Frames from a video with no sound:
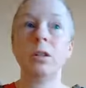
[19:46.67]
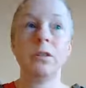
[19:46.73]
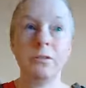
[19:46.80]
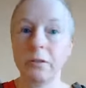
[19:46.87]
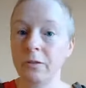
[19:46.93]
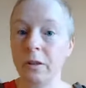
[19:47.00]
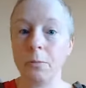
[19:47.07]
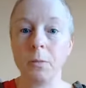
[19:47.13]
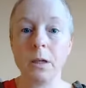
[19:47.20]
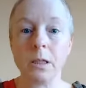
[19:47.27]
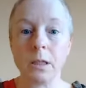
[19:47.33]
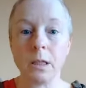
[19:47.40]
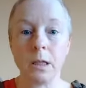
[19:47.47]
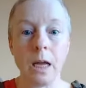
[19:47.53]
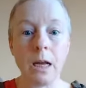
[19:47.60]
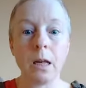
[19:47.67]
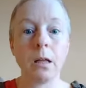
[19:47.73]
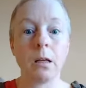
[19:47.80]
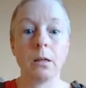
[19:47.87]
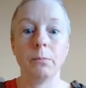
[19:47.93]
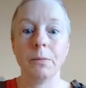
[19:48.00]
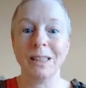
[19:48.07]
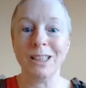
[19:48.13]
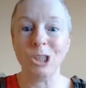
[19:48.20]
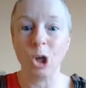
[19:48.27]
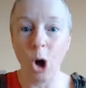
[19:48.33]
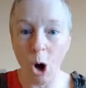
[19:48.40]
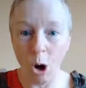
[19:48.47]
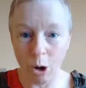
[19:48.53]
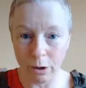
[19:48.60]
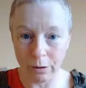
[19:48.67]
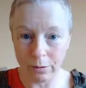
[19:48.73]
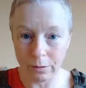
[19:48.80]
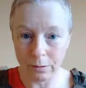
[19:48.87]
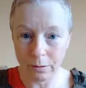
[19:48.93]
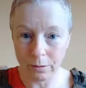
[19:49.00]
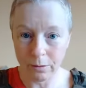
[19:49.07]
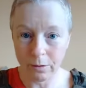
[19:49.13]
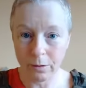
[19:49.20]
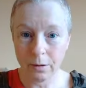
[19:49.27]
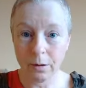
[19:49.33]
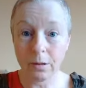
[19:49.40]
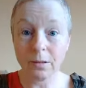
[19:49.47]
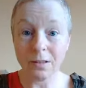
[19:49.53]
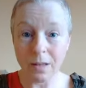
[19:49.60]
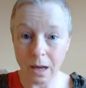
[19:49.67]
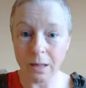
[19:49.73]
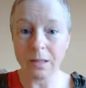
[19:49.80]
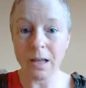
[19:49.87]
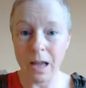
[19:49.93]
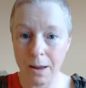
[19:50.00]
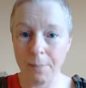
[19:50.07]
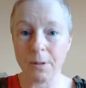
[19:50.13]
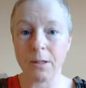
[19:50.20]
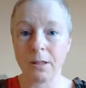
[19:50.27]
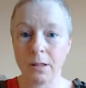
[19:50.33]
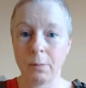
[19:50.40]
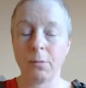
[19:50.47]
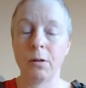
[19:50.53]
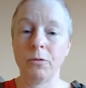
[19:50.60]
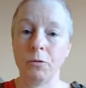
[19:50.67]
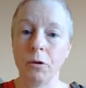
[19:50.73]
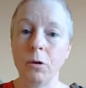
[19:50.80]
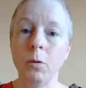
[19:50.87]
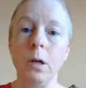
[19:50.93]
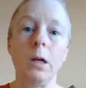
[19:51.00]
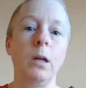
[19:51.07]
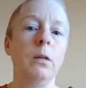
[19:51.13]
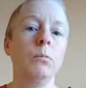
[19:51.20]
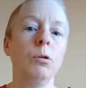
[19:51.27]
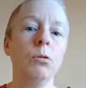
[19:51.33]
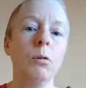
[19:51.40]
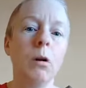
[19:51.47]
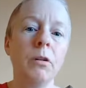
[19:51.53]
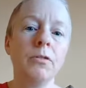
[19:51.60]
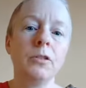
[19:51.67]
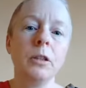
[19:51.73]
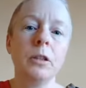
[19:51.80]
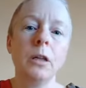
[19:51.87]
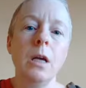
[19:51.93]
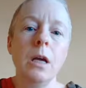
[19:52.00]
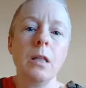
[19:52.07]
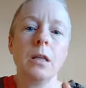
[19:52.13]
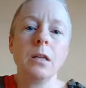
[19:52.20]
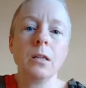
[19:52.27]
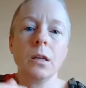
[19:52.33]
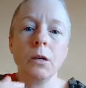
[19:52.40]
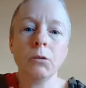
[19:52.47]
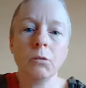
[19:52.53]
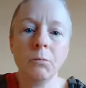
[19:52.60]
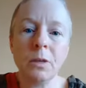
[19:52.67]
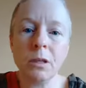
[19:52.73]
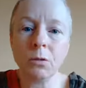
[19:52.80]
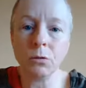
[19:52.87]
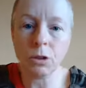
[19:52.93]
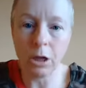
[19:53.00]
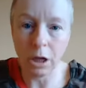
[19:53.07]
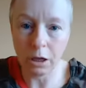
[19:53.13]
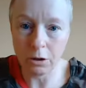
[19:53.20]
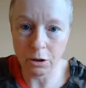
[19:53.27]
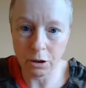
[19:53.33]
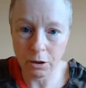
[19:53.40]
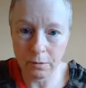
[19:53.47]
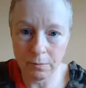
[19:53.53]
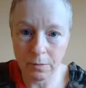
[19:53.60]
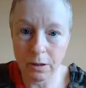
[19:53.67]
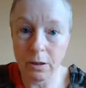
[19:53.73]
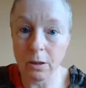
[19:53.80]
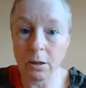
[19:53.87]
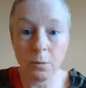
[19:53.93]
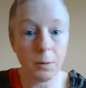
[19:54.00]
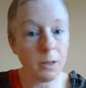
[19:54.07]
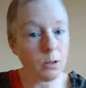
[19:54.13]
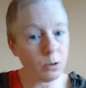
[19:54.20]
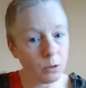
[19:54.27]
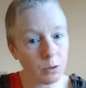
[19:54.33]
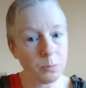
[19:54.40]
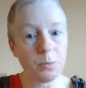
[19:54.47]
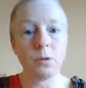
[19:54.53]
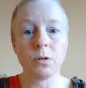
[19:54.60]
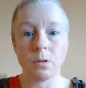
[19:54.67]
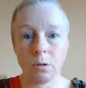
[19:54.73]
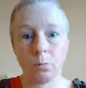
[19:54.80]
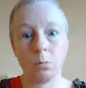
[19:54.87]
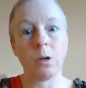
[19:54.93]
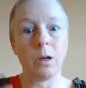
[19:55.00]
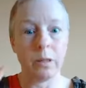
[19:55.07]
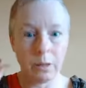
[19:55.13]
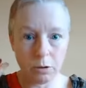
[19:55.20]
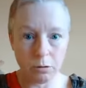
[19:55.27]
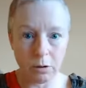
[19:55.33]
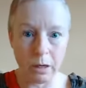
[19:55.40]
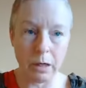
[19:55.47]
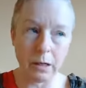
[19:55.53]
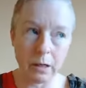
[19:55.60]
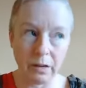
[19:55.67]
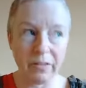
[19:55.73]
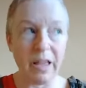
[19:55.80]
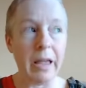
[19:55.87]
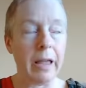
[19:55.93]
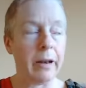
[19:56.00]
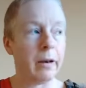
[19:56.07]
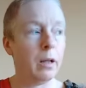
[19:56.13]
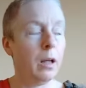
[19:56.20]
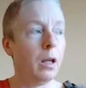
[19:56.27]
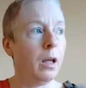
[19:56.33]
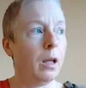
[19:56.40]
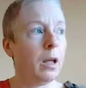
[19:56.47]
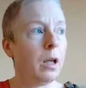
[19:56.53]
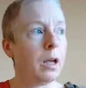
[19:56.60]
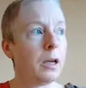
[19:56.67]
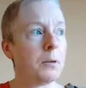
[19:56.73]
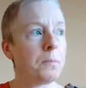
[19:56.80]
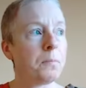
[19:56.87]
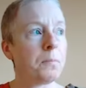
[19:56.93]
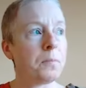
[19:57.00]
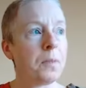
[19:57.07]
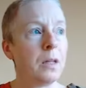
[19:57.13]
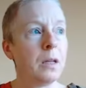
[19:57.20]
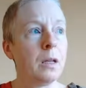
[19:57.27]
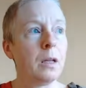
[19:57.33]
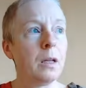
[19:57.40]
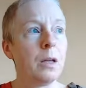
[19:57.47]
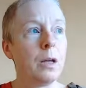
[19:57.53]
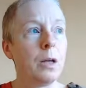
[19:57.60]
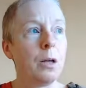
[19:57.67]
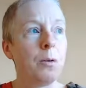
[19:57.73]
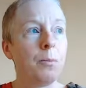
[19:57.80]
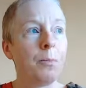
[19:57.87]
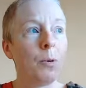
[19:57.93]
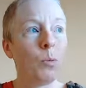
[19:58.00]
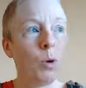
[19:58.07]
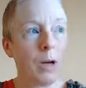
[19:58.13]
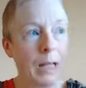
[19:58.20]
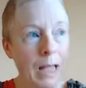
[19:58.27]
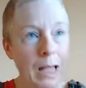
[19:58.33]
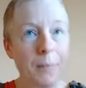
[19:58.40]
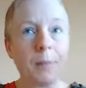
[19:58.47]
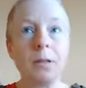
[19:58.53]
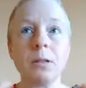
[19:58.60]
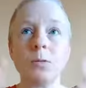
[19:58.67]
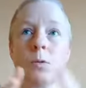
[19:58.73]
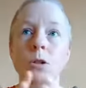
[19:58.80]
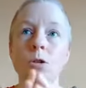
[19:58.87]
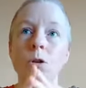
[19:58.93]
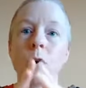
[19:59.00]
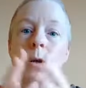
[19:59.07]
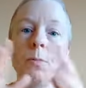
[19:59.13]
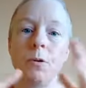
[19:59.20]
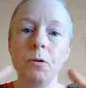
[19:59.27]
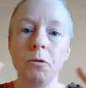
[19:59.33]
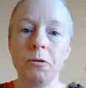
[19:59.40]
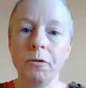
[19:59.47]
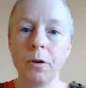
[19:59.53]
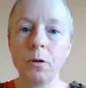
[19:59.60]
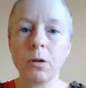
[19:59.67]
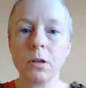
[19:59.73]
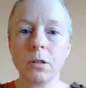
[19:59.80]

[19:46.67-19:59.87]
50 minutes later, it can be gone. It does happen sometimes very quickly. More often, there's incremental change. It just depends on the person and what other training they've had. But what happens when you open your focus